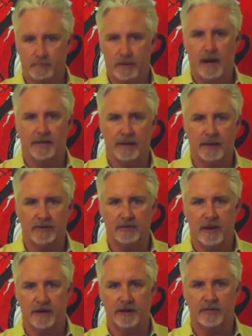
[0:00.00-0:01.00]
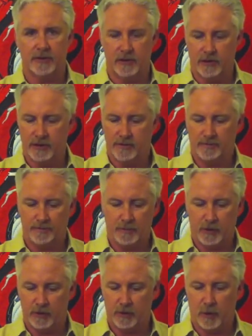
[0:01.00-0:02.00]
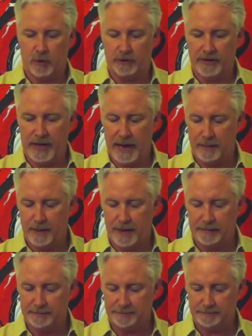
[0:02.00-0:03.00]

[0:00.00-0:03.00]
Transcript: I think it's a good quality Cabernet.